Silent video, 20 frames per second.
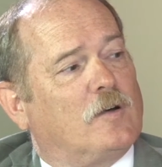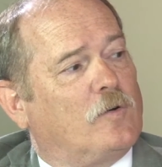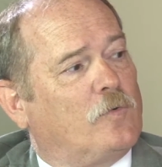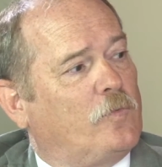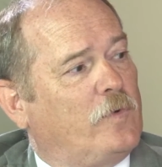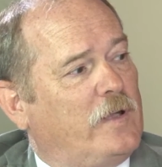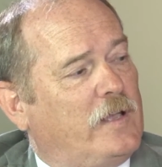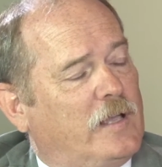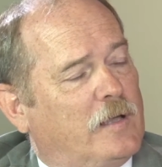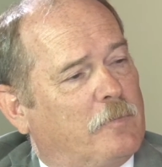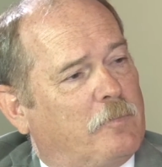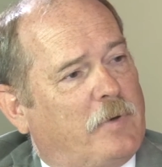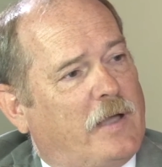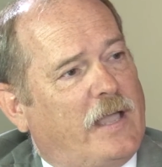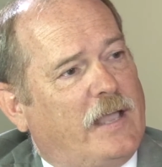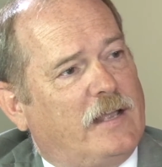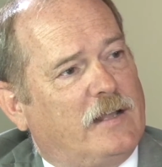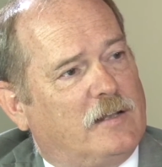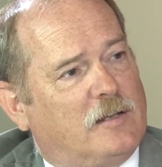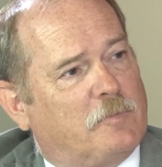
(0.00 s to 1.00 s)
We get
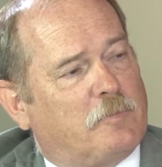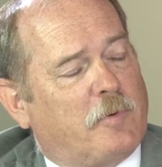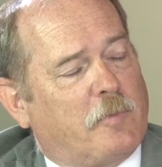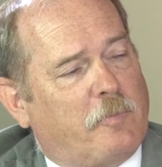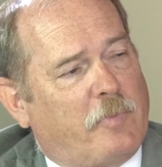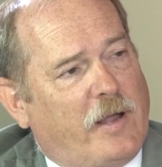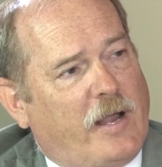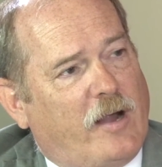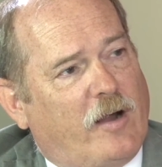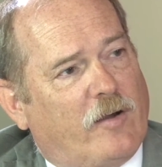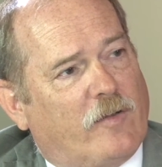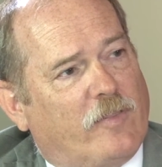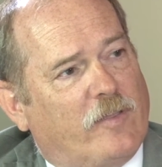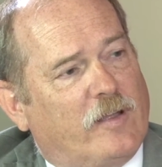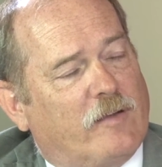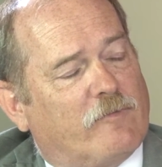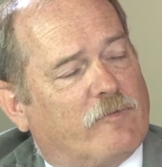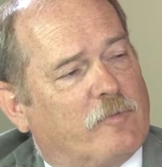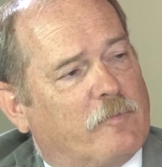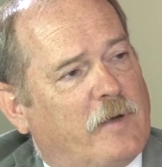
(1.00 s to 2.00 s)
paid to prepare
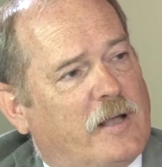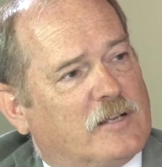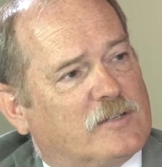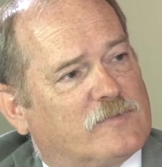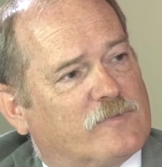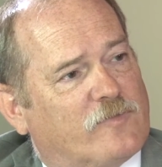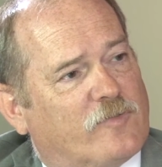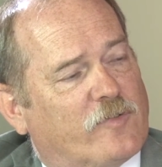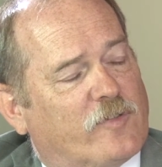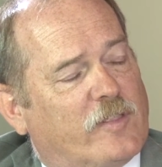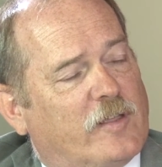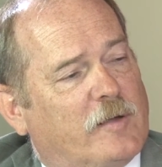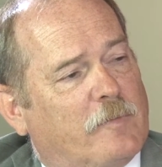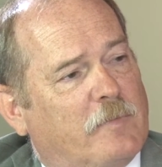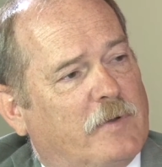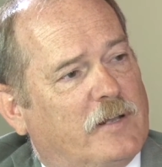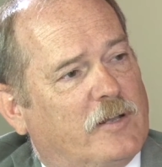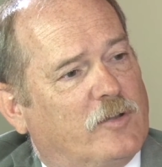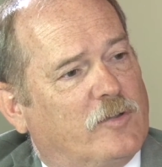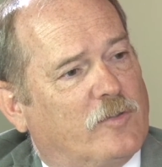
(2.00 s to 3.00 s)
the information for
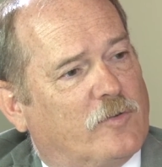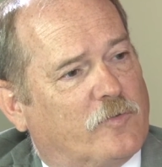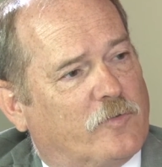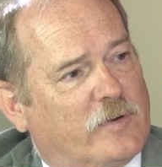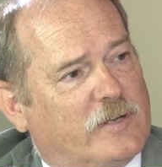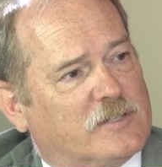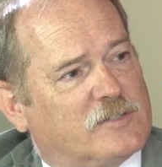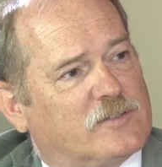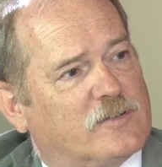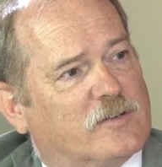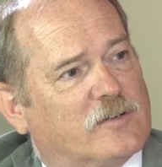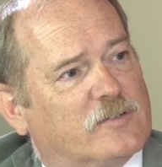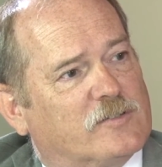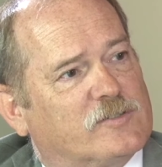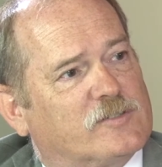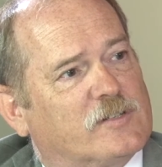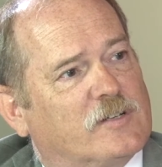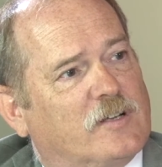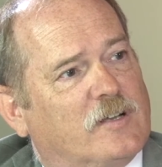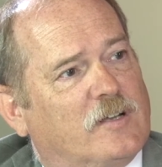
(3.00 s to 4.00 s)
them and do the
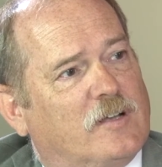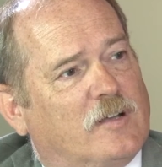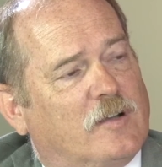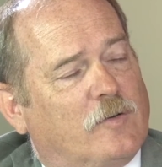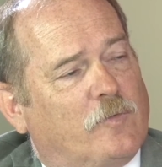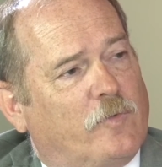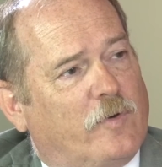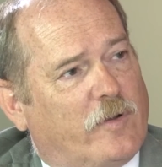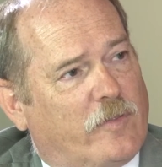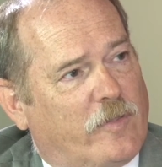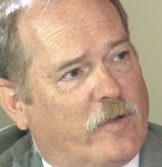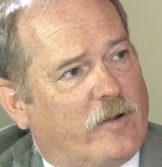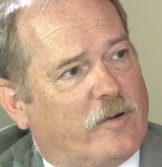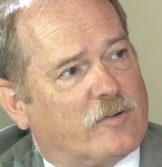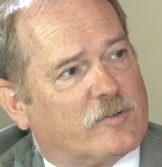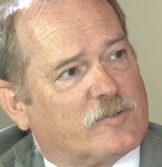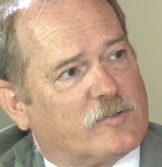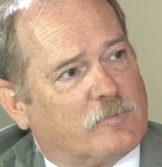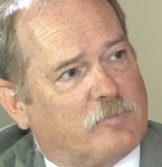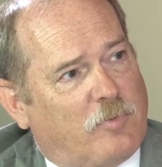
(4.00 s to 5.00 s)
research. We're there
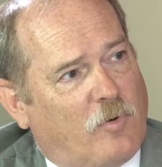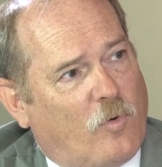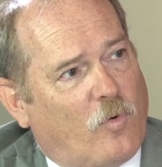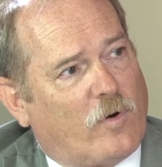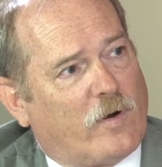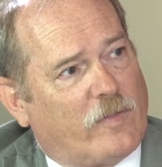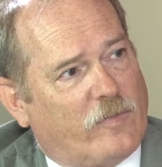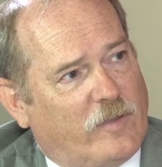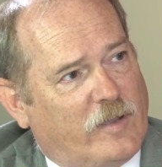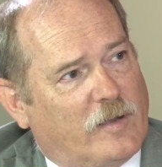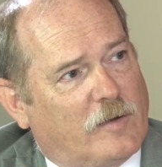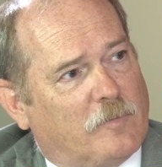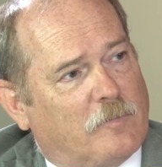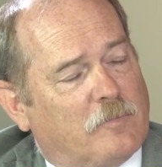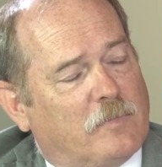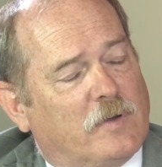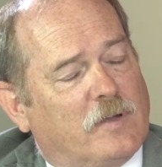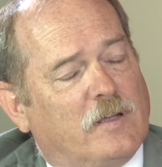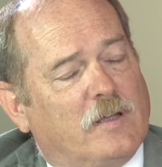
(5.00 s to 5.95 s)
to support them.